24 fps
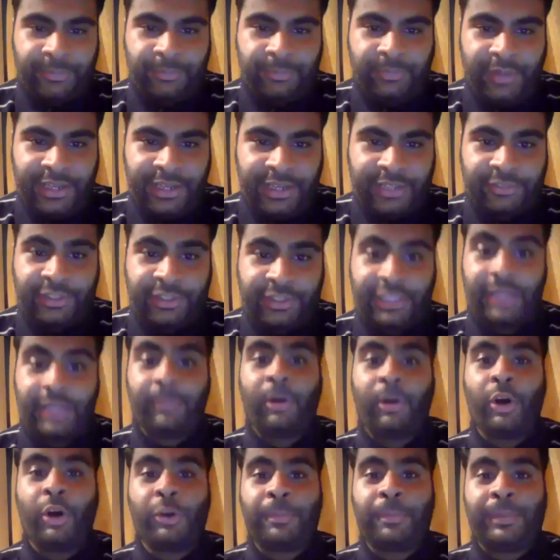I agree. And I'm
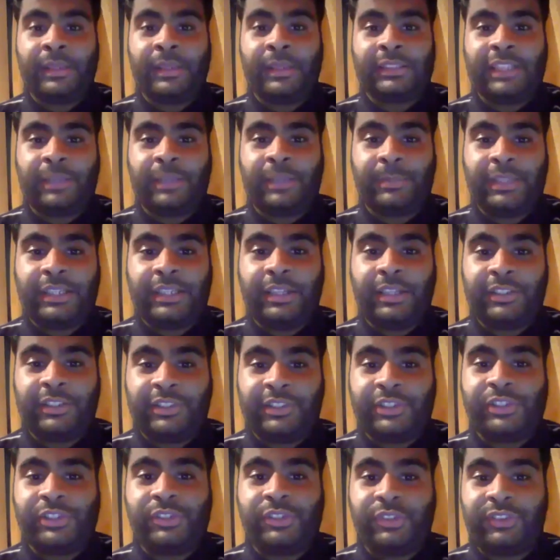hoping that we
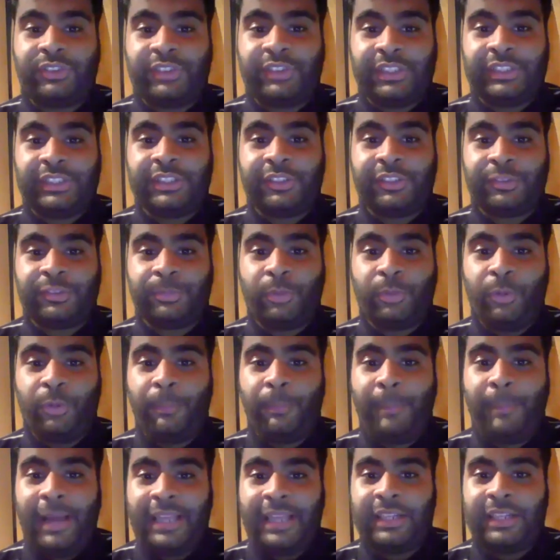continue to see this more
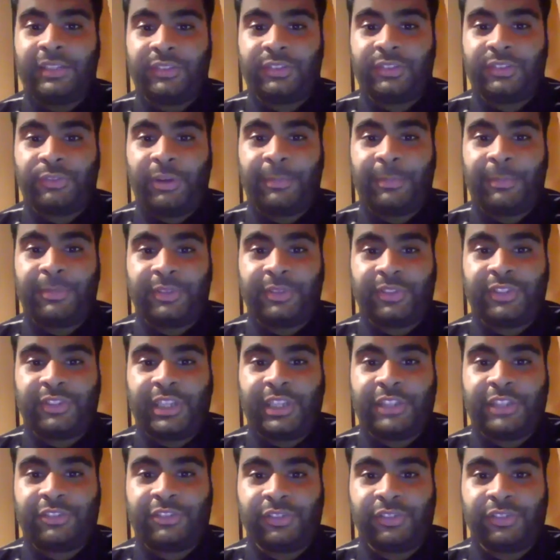balanced
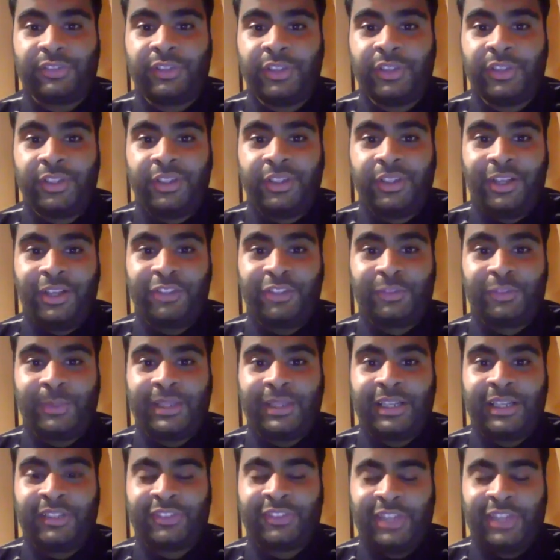representation as well
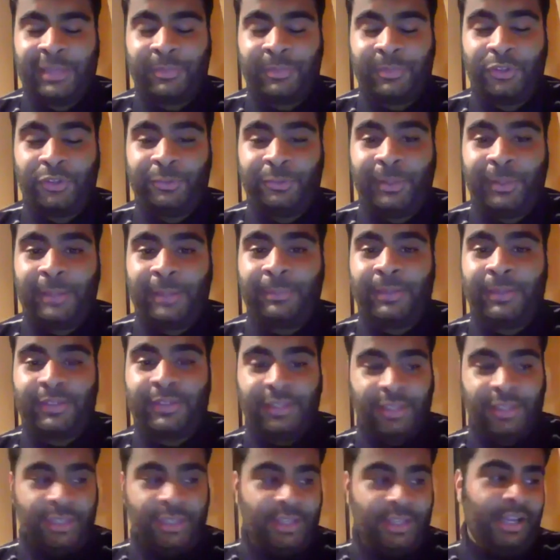as time goes by. But
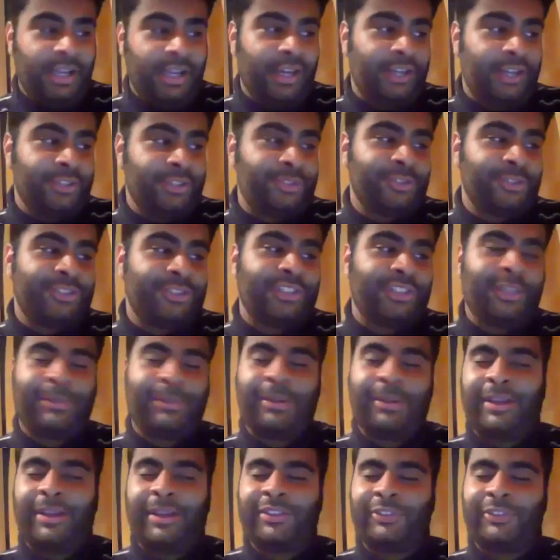Sujita
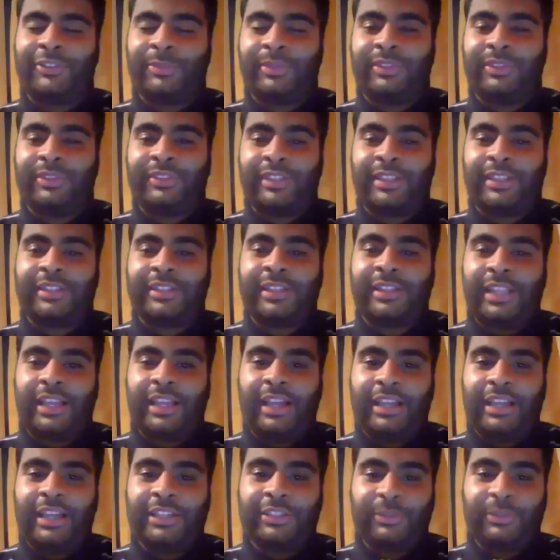ma'am, I just want to say
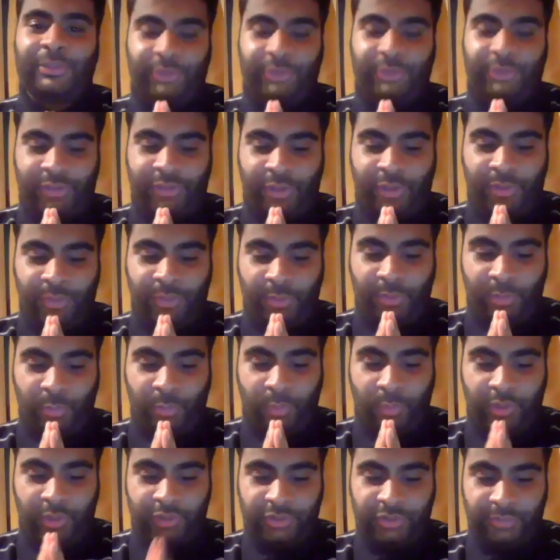it was so
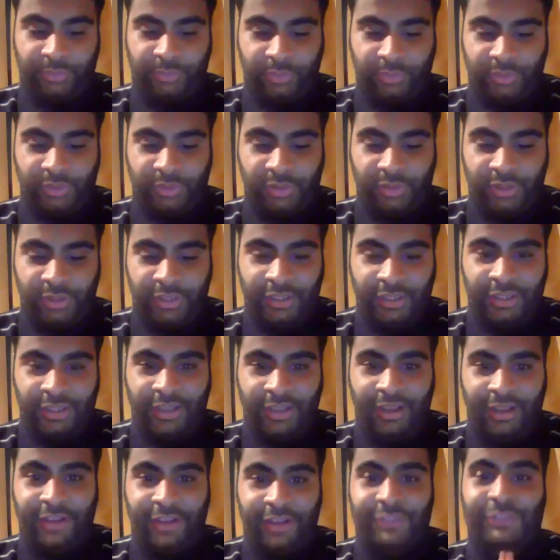wonderful
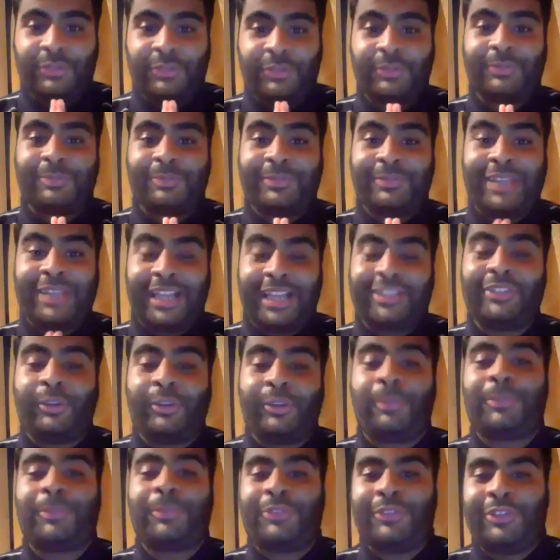to get this
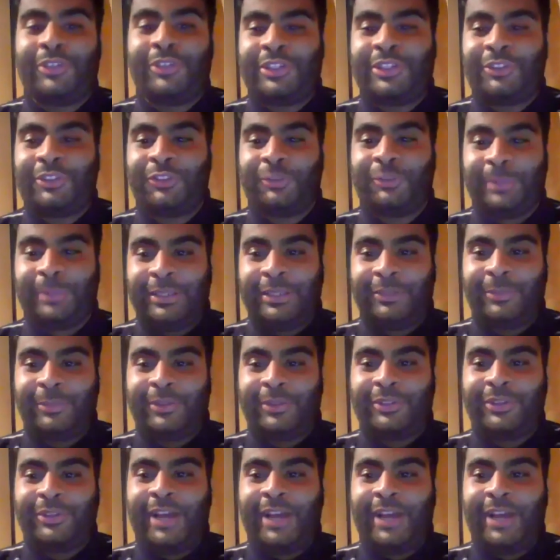opportunity to speak with you.